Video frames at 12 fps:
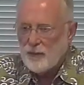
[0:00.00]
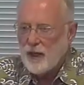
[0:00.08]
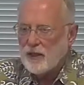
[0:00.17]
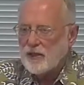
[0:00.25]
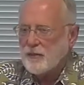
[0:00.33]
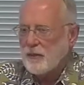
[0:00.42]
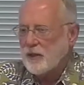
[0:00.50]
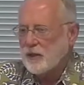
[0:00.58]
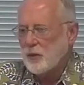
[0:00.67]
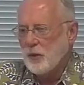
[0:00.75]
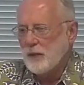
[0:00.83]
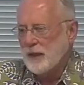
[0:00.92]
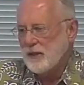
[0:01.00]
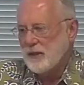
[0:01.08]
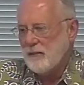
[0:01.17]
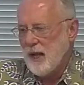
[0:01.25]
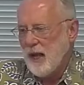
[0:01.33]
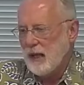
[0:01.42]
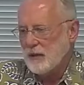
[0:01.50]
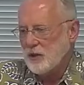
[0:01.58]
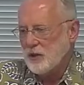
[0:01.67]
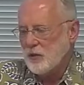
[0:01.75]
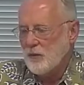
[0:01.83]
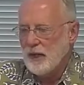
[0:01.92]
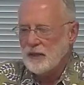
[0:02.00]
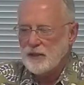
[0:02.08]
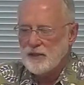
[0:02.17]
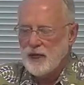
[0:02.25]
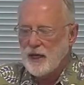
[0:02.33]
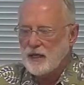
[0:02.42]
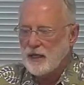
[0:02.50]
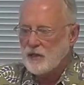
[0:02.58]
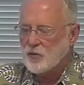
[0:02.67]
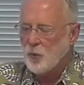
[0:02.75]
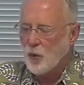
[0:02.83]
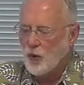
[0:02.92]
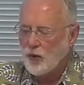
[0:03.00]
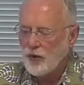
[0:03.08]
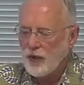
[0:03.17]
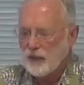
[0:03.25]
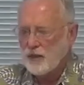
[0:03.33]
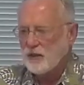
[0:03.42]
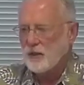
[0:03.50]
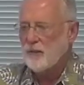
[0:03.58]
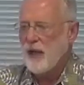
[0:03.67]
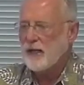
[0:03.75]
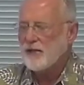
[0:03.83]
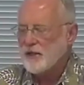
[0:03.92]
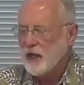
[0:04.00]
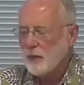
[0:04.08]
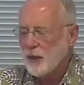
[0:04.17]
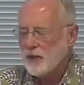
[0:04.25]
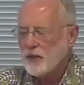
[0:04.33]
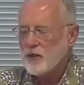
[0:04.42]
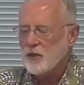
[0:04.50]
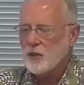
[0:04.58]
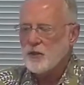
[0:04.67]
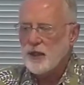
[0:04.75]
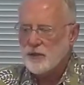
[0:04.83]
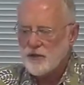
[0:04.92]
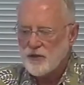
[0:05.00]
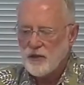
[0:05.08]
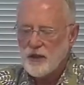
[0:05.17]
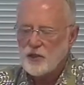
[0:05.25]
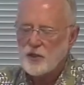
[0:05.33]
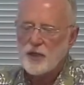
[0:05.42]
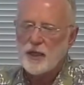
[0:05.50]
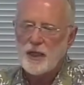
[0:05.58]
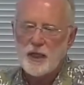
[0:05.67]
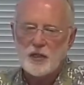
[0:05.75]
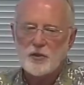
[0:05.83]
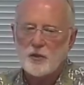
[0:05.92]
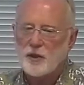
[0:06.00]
possible that you will mix and match. You might decide it's worth it to pay someone to do the installation and initial